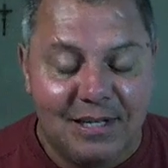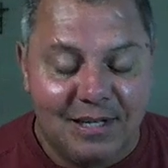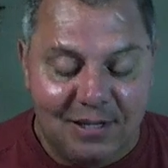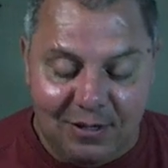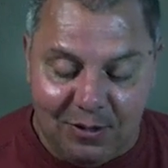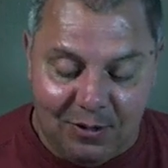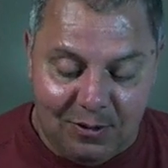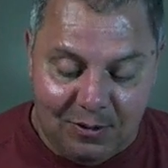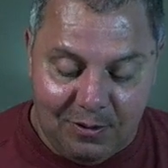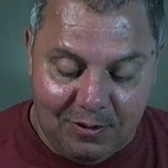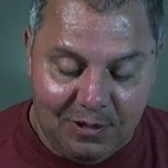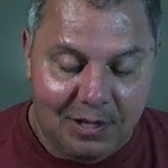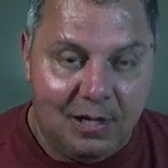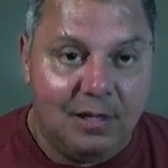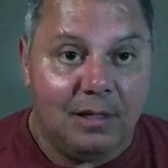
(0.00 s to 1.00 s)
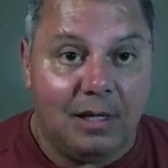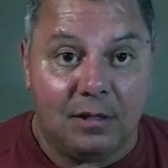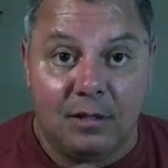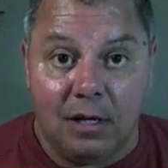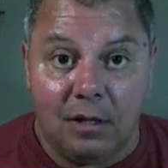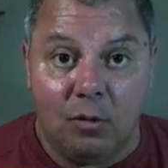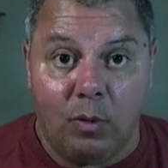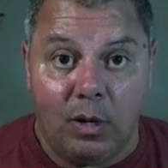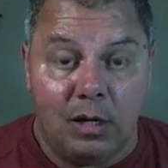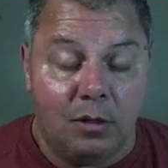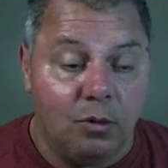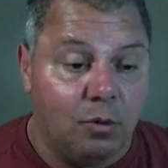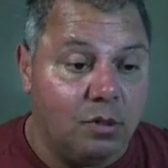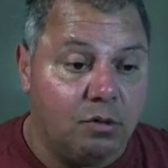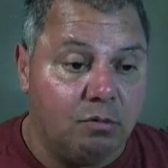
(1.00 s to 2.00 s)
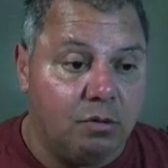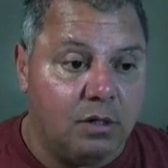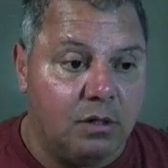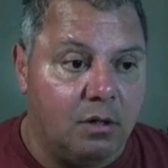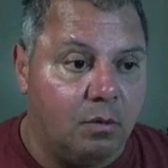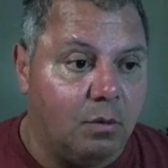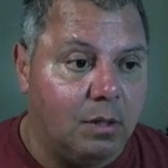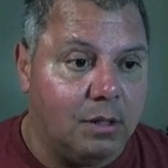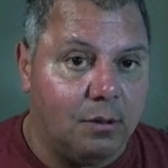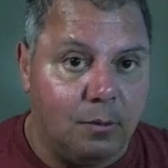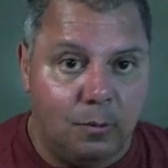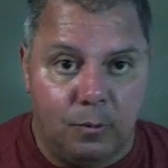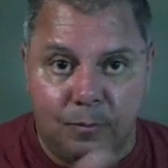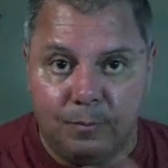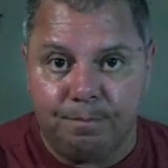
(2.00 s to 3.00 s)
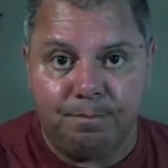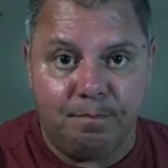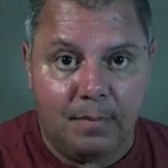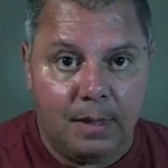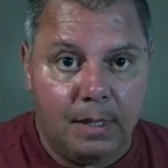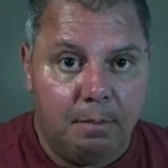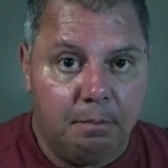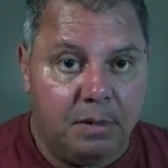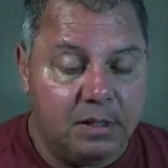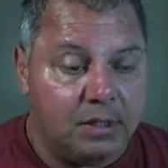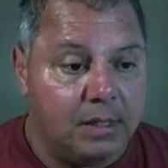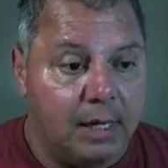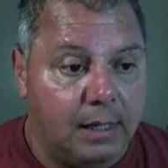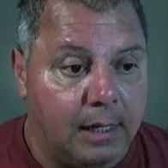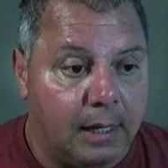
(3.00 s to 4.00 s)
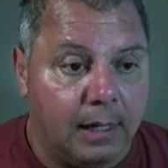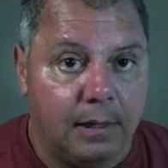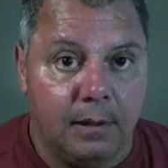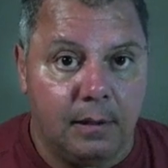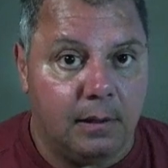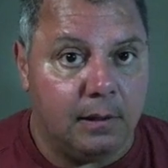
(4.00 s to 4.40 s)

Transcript: So that's another way to do it. You really don't want to do pinching that line.